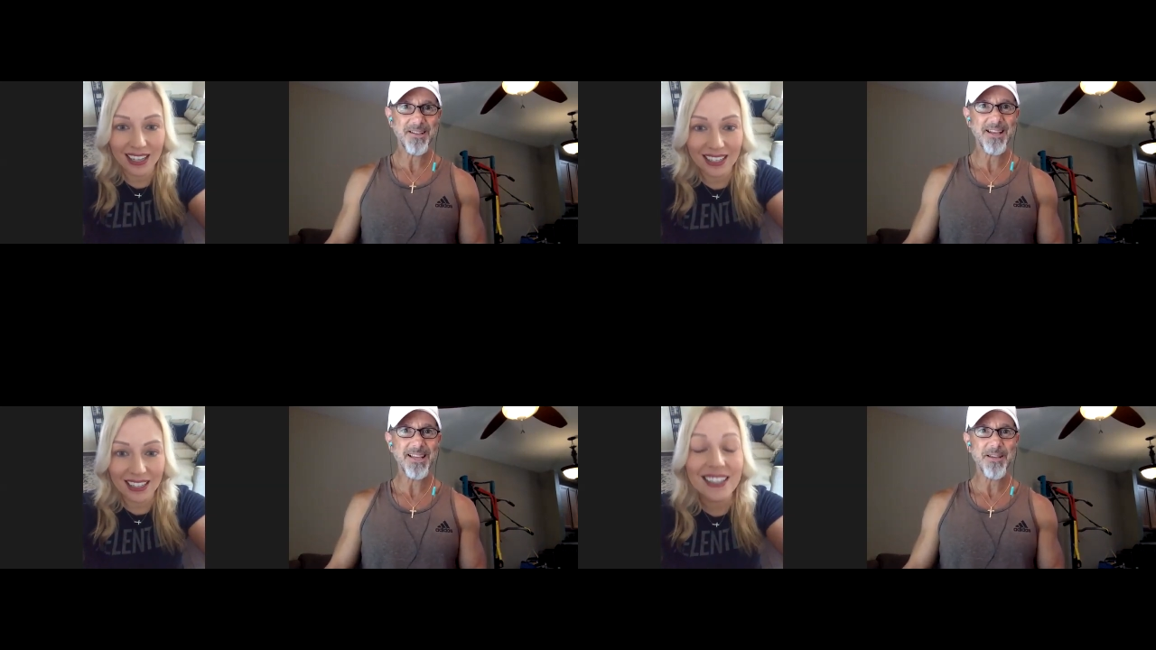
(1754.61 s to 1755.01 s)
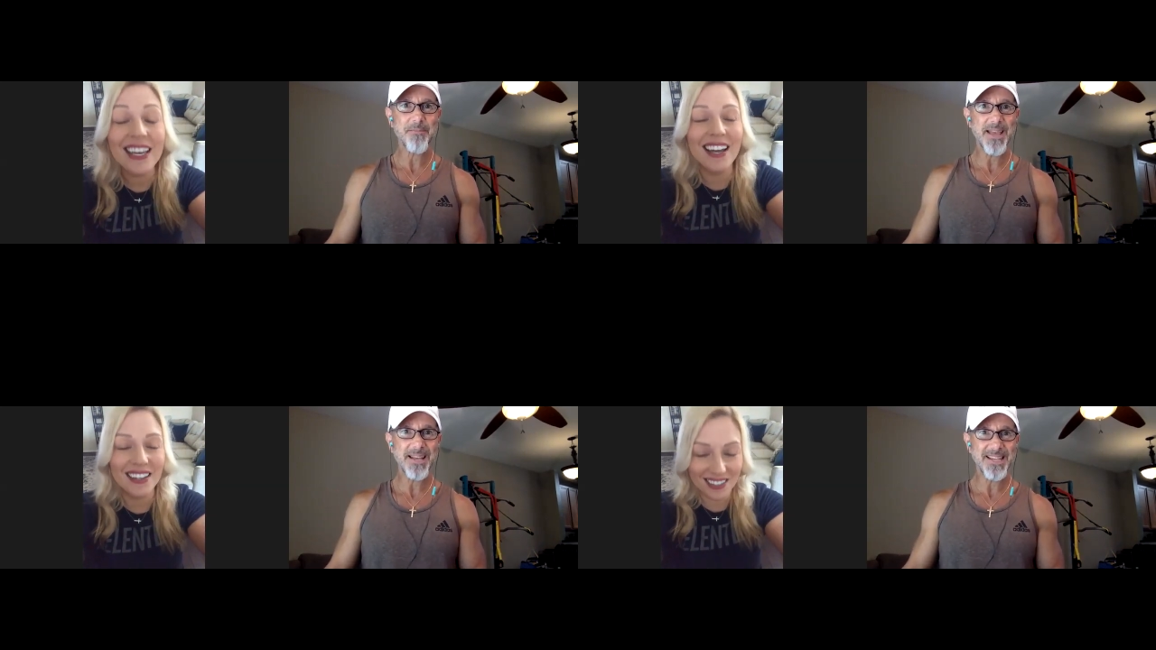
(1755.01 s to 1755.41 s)
Speaker 1: You got to get
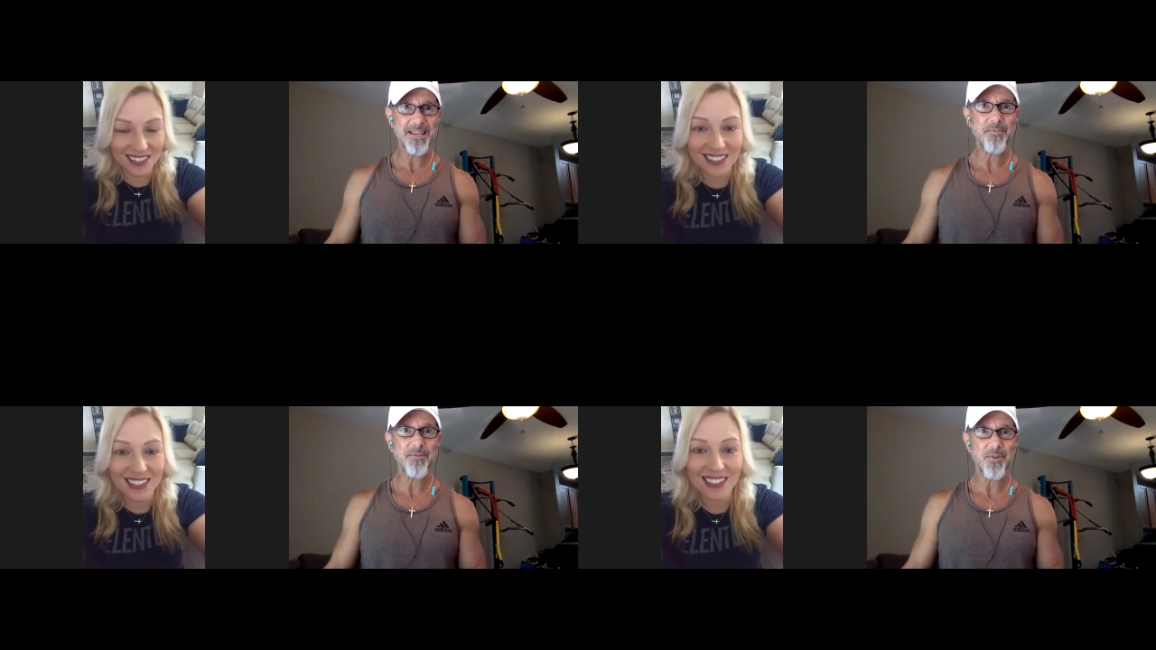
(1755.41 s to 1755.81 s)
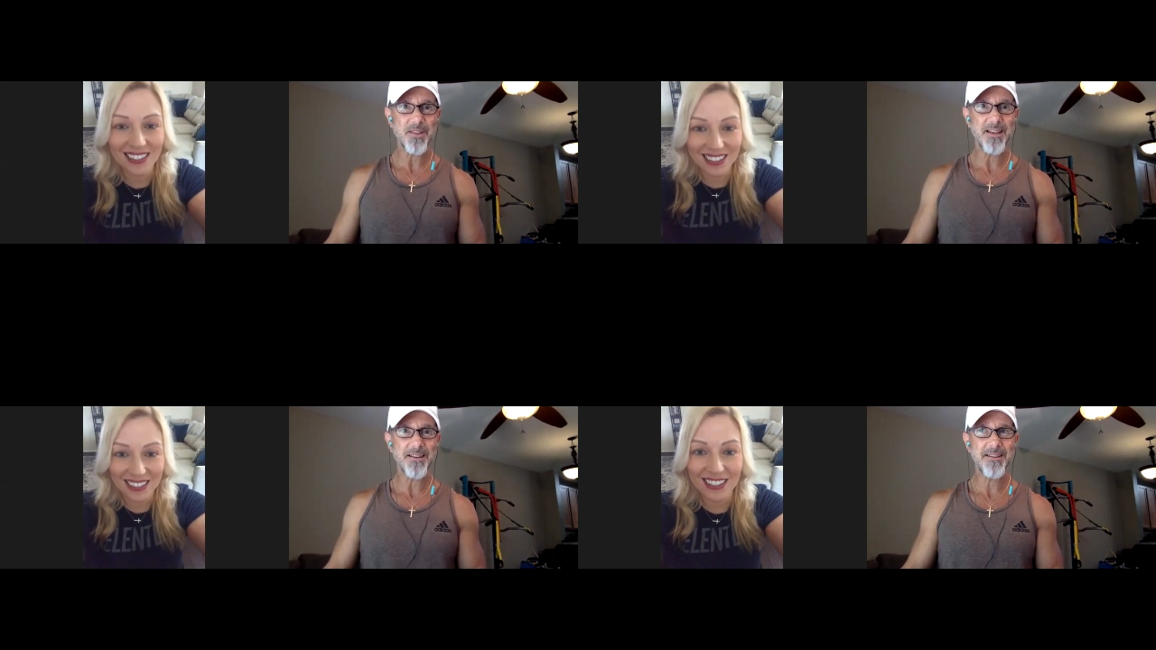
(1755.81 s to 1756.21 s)
your bands
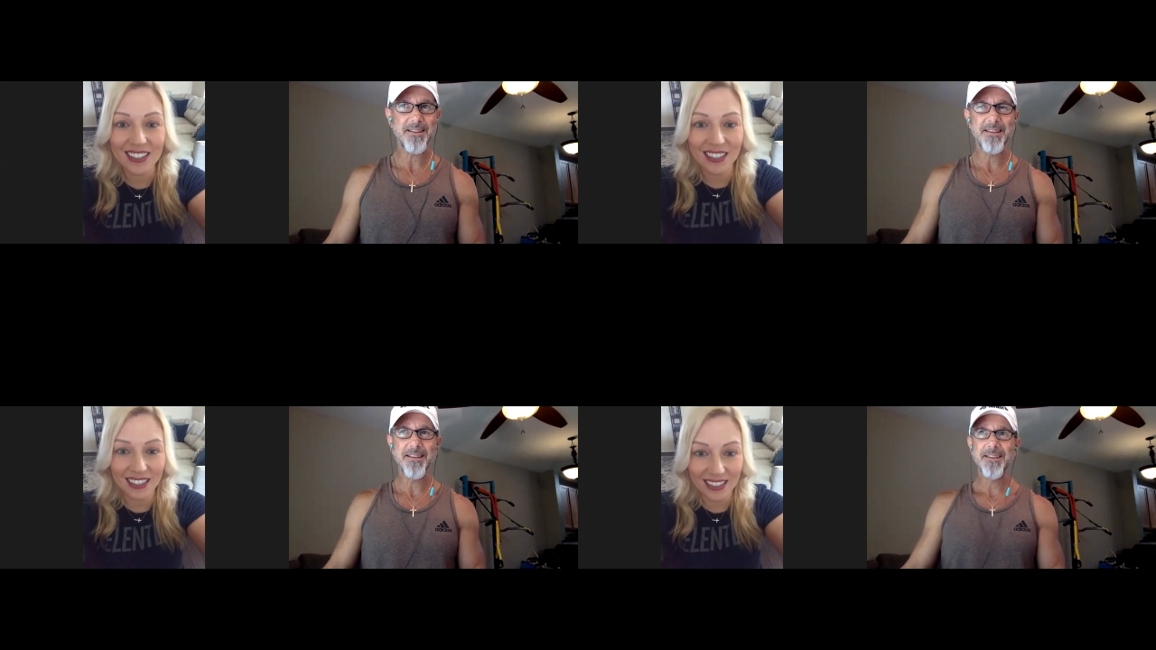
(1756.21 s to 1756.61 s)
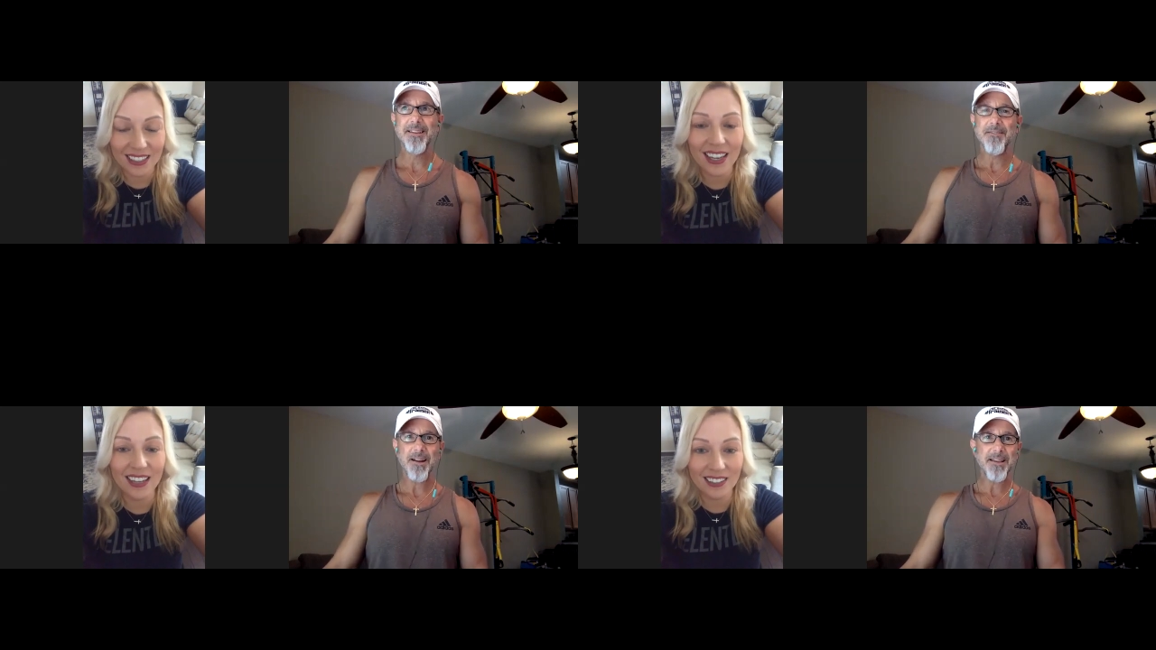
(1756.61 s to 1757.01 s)
before then,
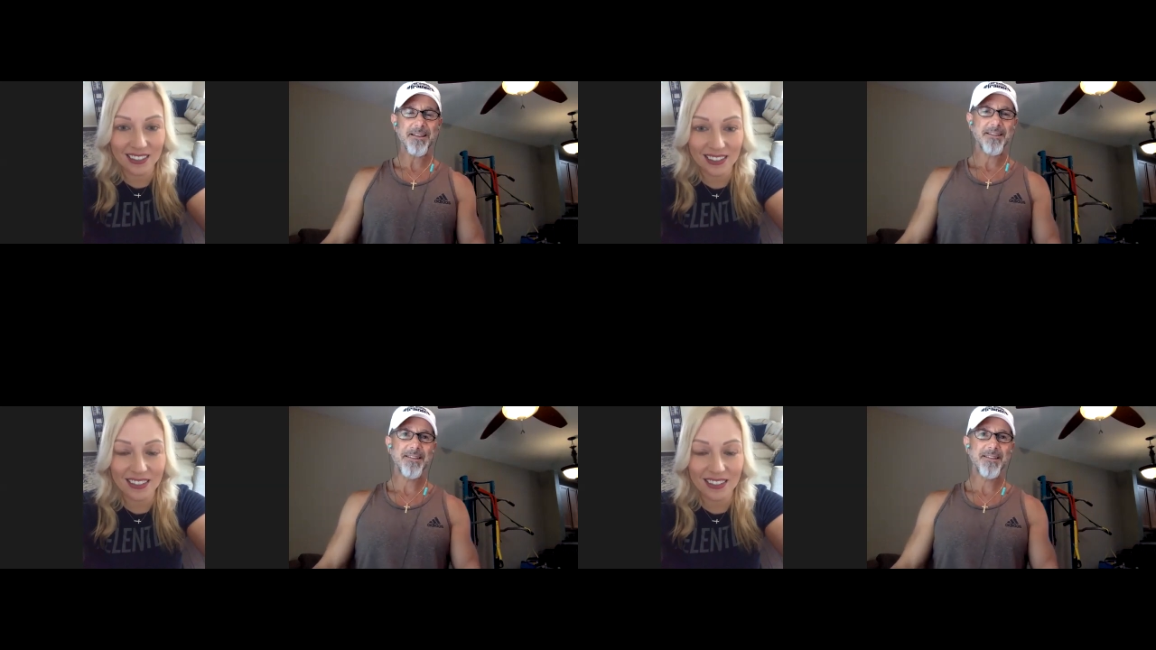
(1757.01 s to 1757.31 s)
right?